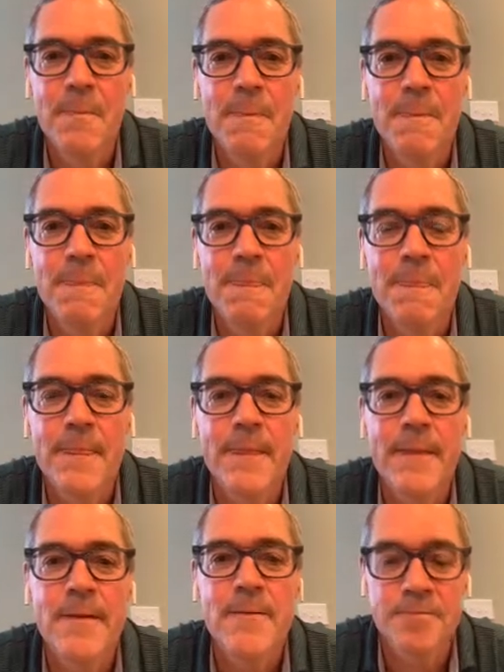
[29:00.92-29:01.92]

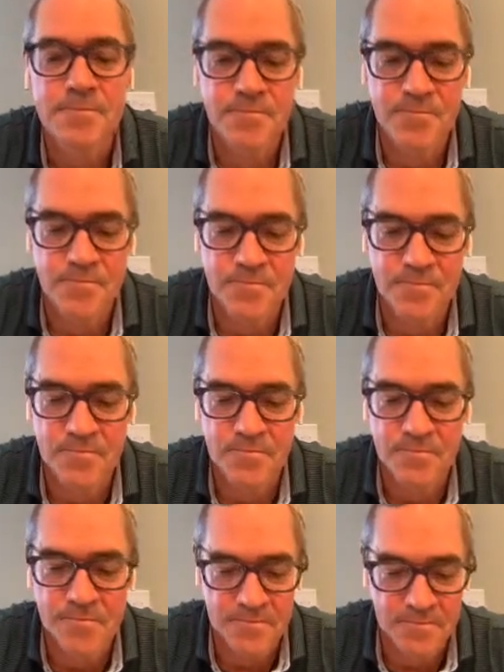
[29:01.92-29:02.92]

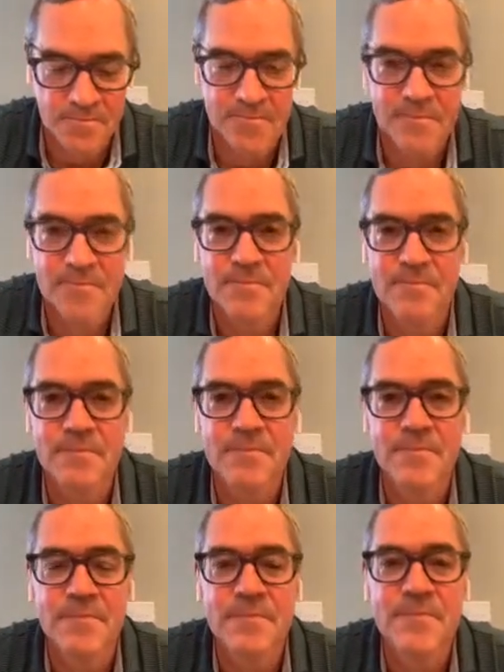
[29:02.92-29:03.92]

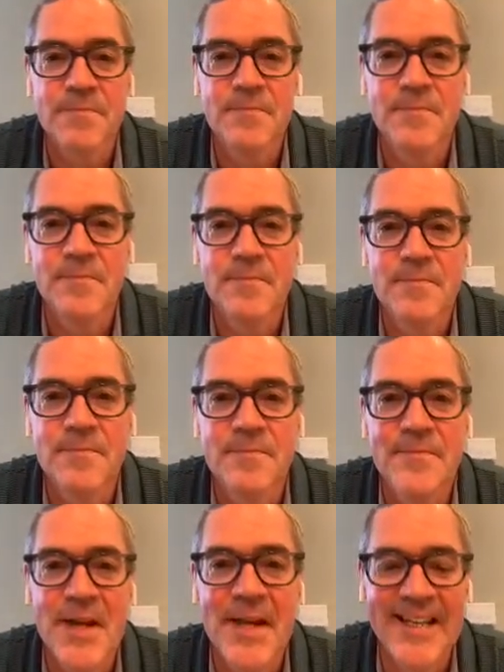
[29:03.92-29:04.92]

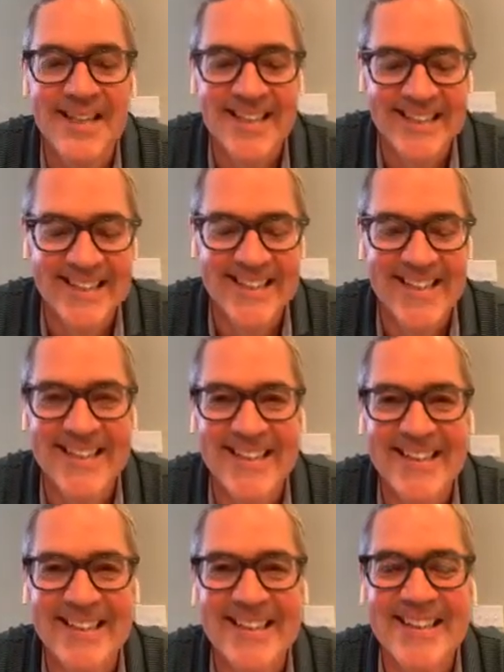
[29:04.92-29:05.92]

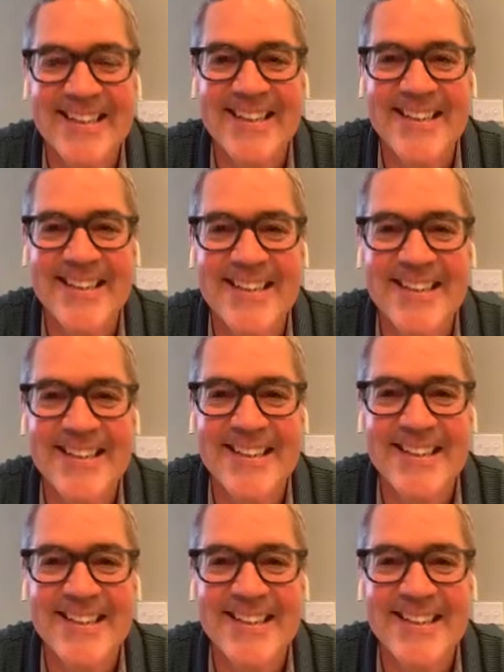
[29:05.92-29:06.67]
No words are spoken by the person on screen.